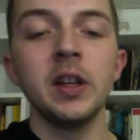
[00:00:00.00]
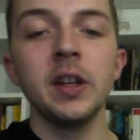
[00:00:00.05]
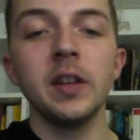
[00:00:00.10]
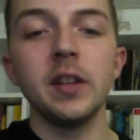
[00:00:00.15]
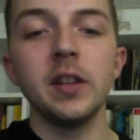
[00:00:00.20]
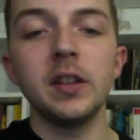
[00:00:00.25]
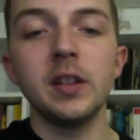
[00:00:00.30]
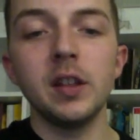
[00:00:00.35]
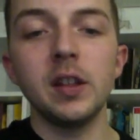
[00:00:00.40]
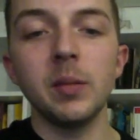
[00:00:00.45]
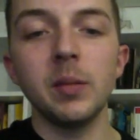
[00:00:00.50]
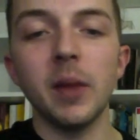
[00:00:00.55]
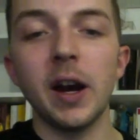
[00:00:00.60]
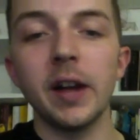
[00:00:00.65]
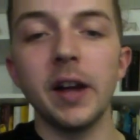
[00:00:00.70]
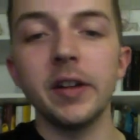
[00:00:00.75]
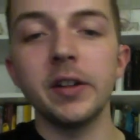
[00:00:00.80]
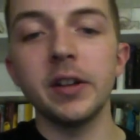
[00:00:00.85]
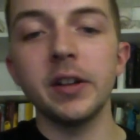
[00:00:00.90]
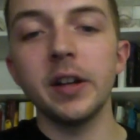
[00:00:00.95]
the D
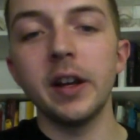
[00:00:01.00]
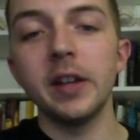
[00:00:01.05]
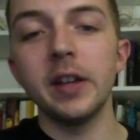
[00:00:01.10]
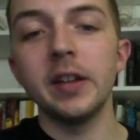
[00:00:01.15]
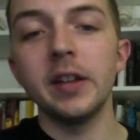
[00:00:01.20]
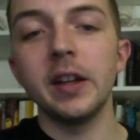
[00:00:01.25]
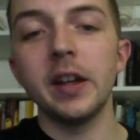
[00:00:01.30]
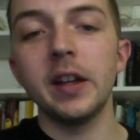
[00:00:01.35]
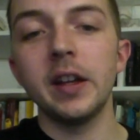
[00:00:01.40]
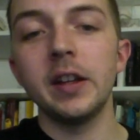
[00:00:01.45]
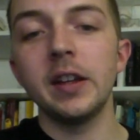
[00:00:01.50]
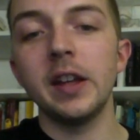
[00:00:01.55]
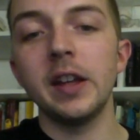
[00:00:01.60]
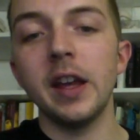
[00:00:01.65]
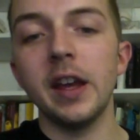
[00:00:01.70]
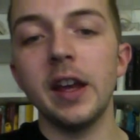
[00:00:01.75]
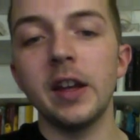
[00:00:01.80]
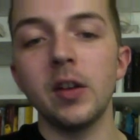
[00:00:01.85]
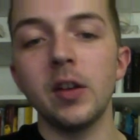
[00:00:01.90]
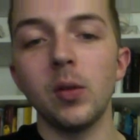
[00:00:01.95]
minor and then the
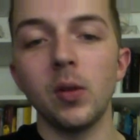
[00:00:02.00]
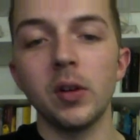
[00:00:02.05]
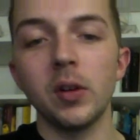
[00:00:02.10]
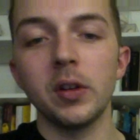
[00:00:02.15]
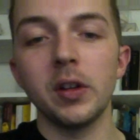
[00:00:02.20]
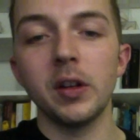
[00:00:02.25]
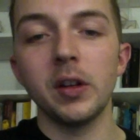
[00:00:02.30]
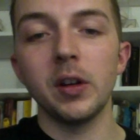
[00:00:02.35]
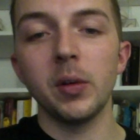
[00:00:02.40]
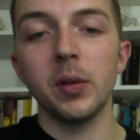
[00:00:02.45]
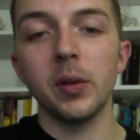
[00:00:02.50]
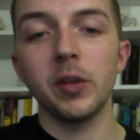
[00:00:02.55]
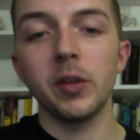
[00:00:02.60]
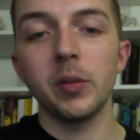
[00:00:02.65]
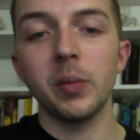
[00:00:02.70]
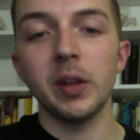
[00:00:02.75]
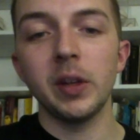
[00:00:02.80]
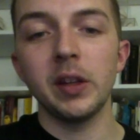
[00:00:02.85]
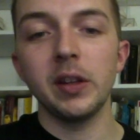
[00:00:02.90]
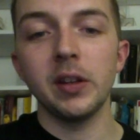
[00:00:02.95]
A chord here with your
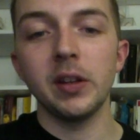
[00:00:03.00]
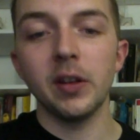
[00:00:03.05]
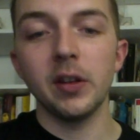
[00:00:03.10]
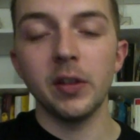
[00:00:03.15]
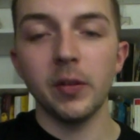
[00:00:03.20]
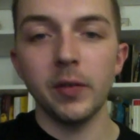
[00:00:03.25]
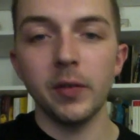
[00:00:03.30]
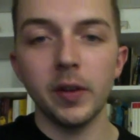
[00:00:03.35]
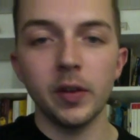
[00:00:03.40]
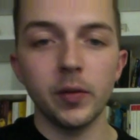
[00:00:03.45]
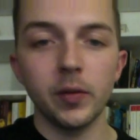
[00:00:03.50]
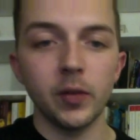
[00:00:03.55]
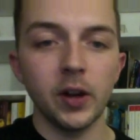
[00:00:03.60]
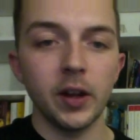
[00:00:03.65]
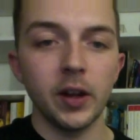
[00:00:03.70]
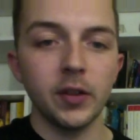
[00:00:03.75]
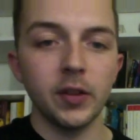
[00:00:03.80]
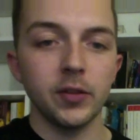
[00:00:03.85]
pinky on the 5th fret.